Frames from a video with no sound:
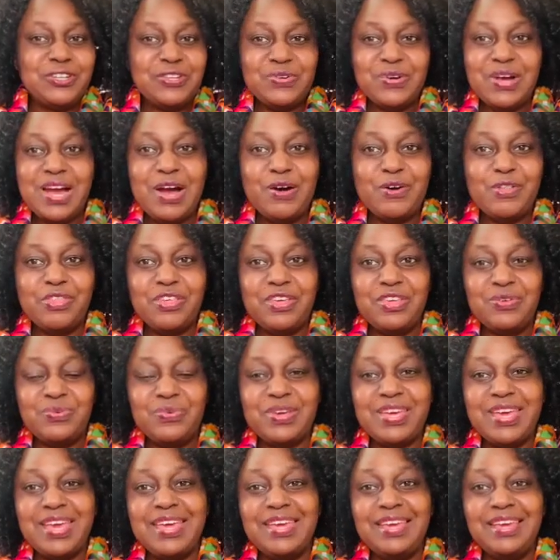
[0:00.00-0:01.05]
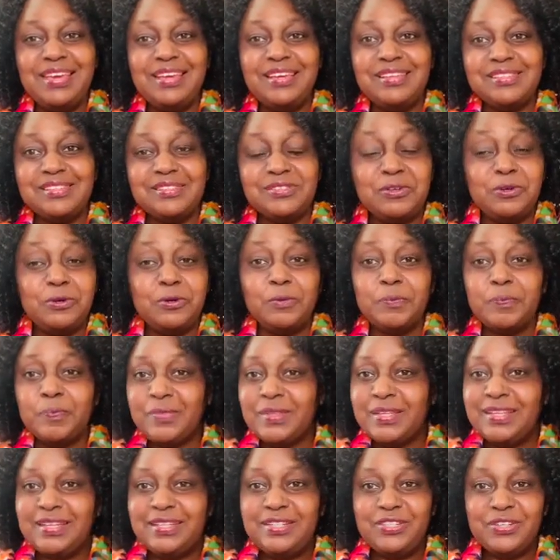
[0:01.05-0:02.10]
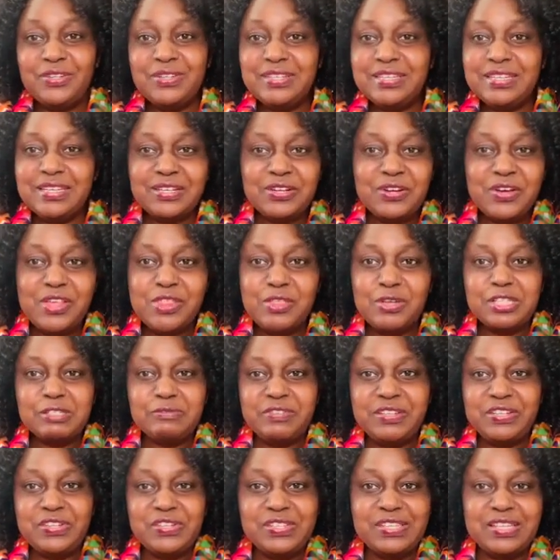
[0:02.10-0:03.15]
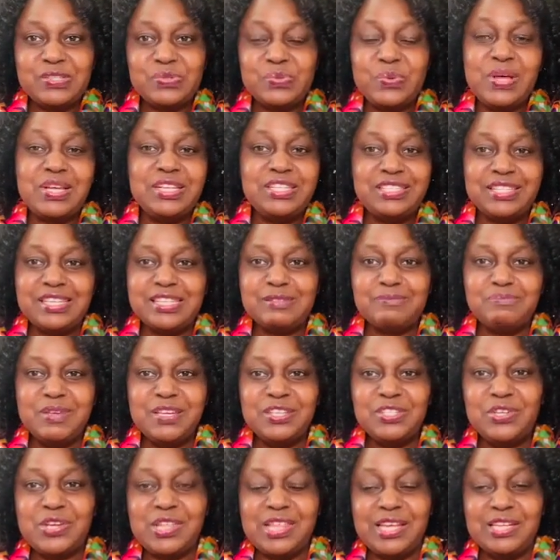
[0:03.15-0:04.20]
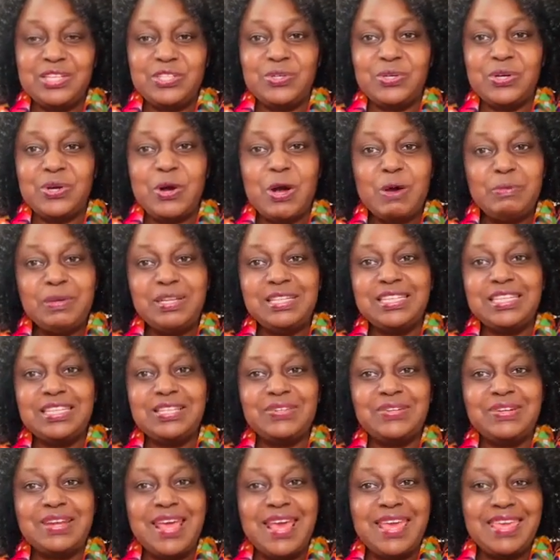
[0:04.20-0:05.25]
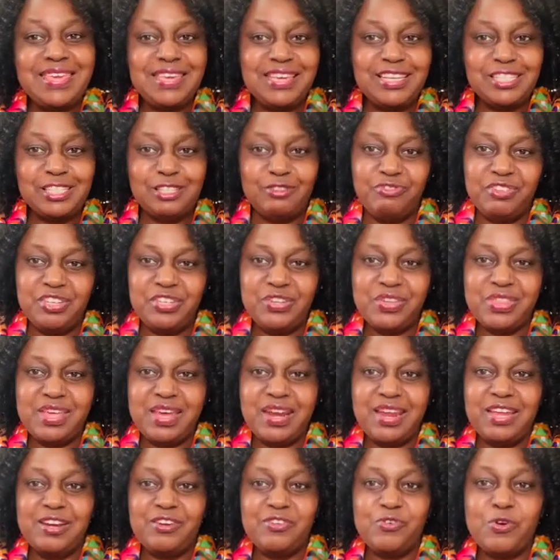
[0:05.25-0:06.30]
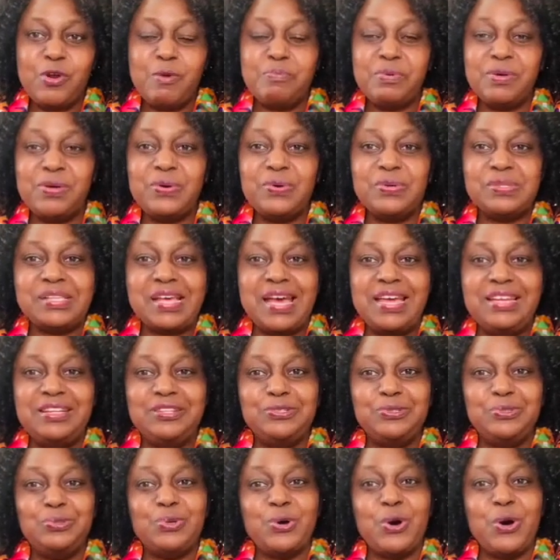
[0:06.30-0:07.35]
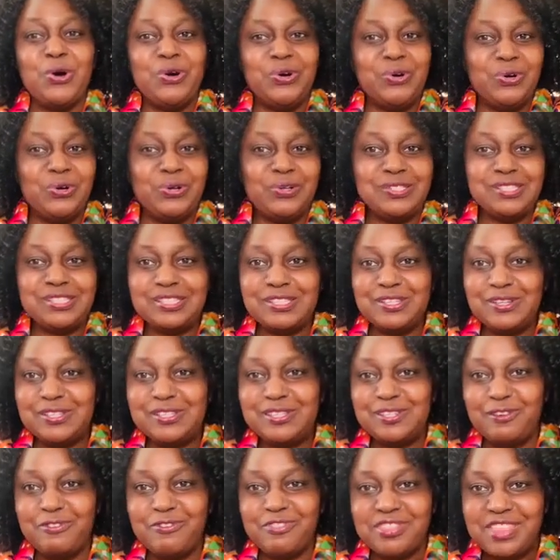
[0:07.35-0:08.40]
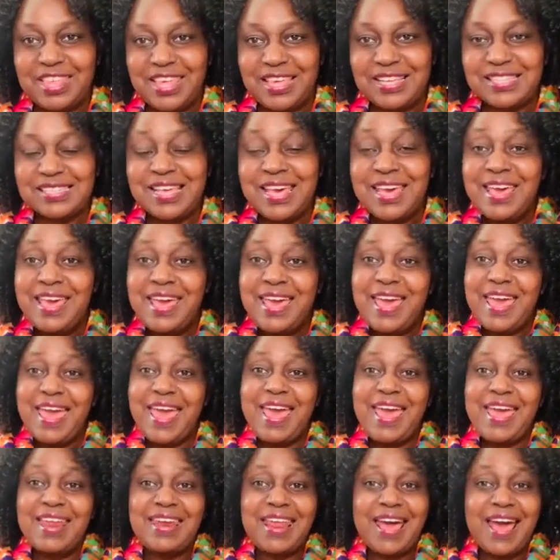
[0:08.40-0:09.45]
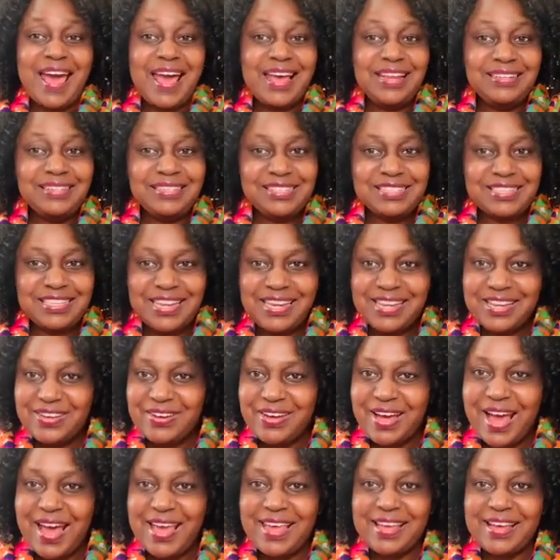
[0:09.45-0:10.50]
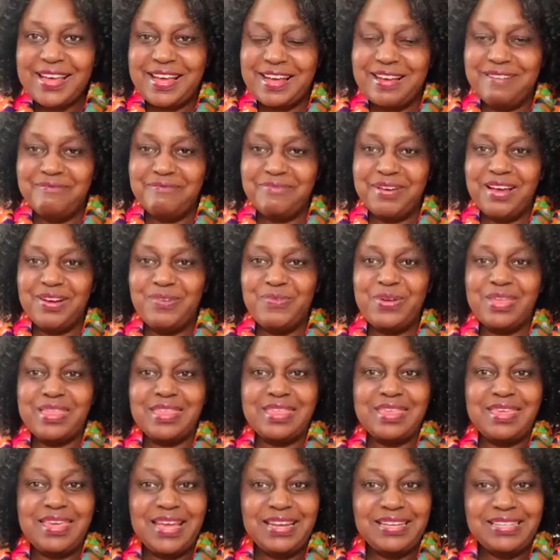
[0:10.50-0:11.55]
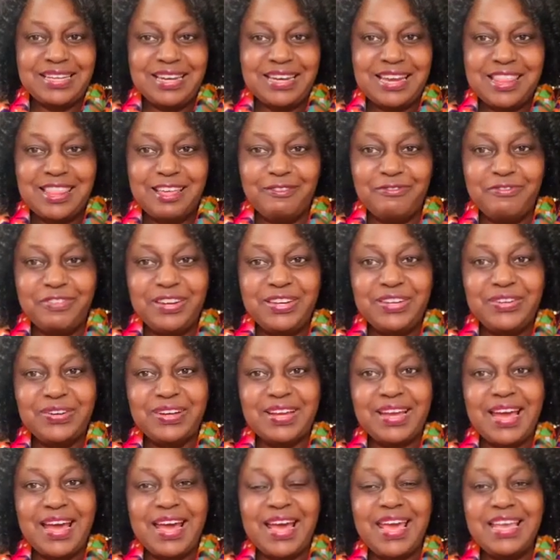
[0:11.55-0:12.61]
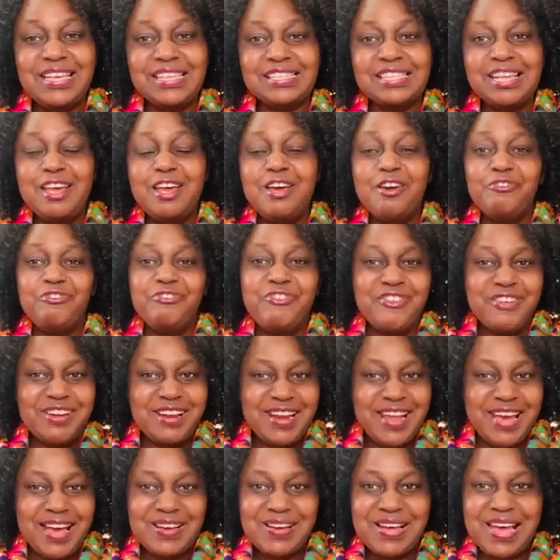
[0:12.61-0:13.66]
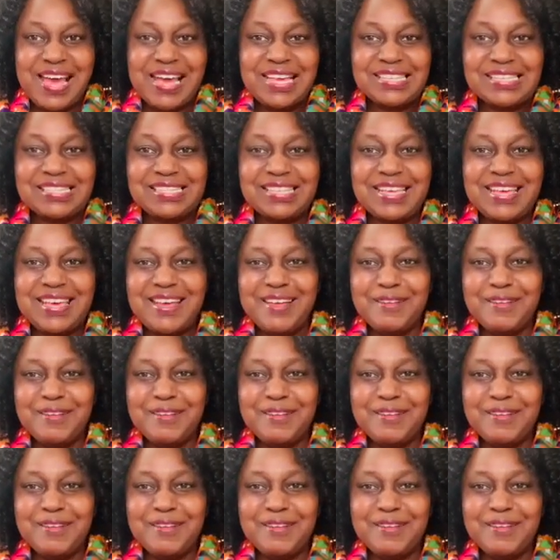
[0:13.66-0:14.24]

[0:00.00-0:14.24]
how the UK is. So don't ignore those videos as well. Just make sure that you're commenting on each video that I drop, because I do all sorts of things. And until I come back with yet another video, guys, for now I say